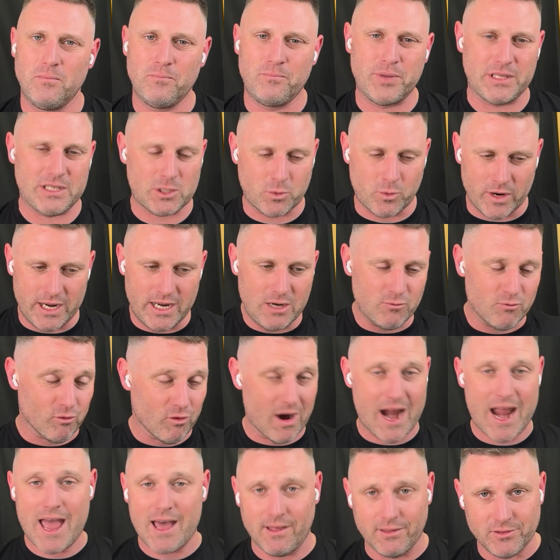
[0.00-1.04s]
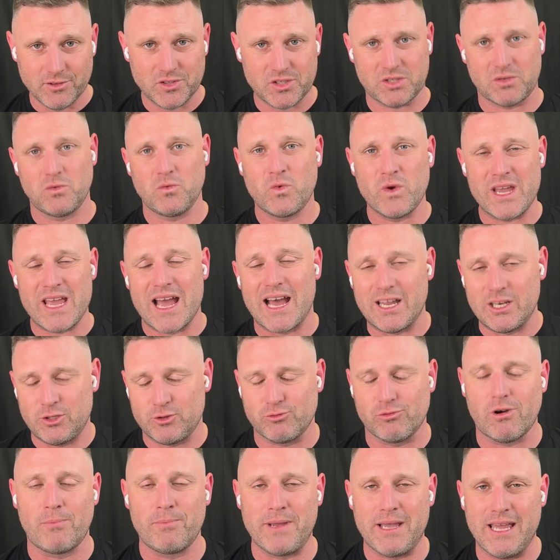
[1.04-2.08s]
between rounds, we are
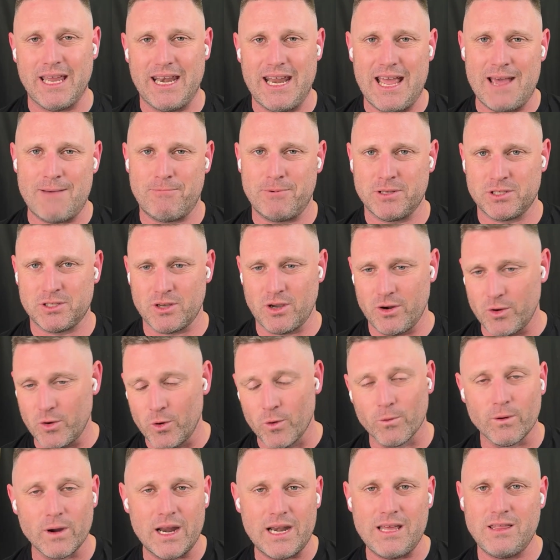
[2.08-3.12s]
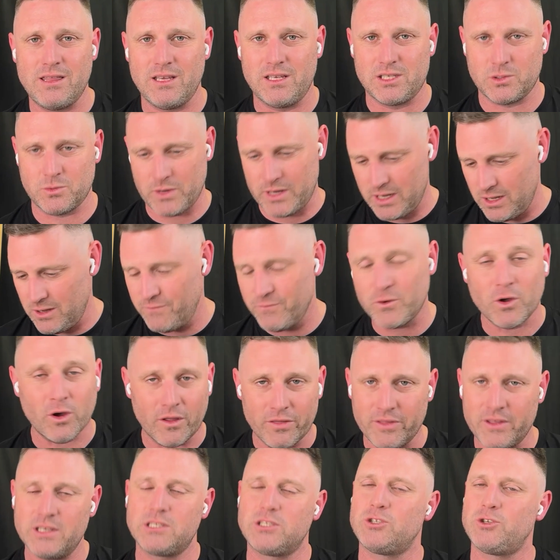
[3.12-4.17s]
dropping an episode already this week. You've
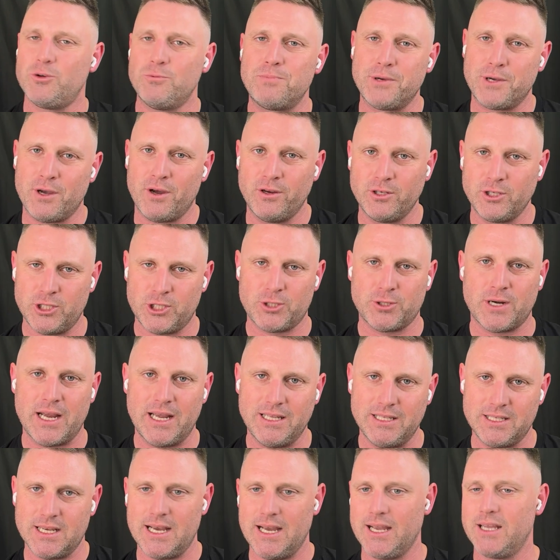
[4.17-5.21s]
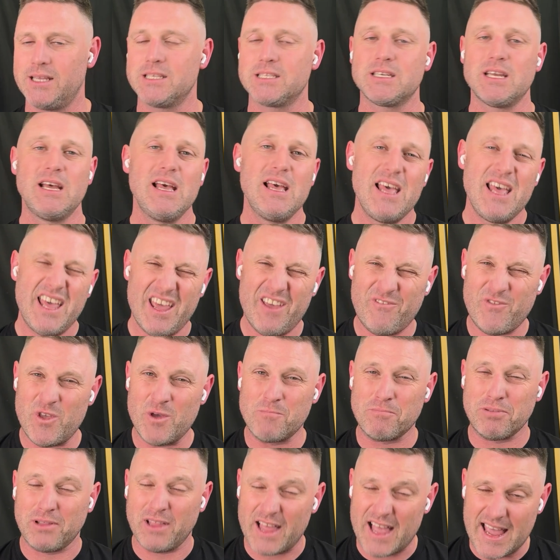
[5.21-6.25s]
got this SuperCoach trade targets. If
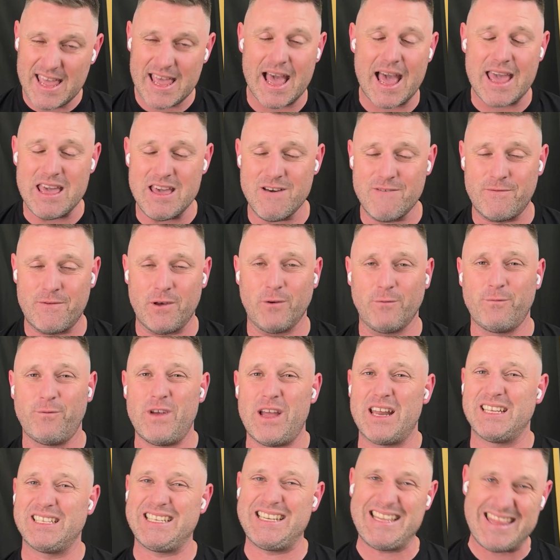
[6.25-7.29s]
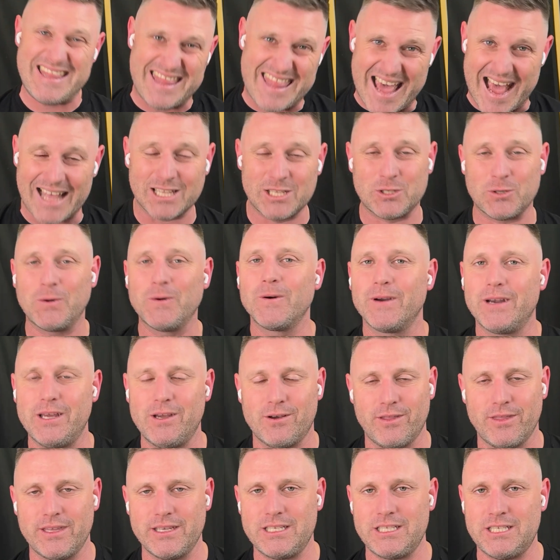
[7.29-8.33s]
you play AFL fantasy, that's already
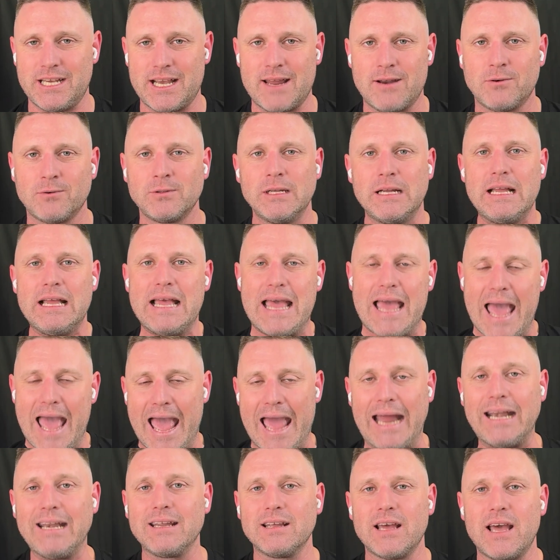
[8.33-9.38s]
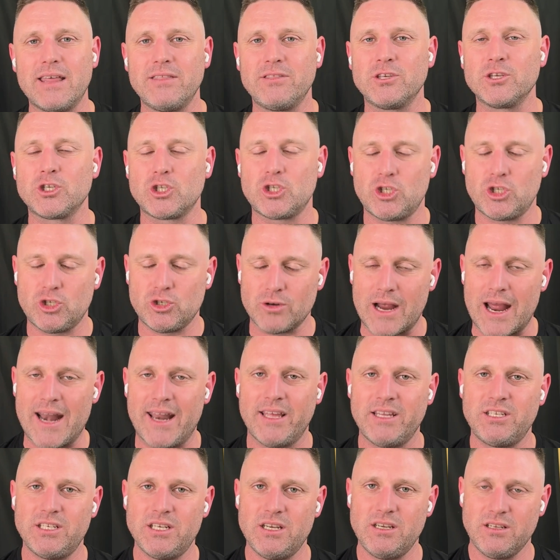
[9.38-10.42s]
on the channel. And the
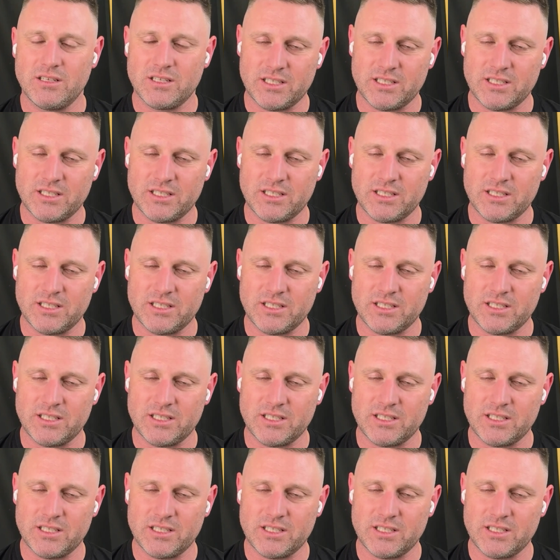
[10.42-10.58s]
strategy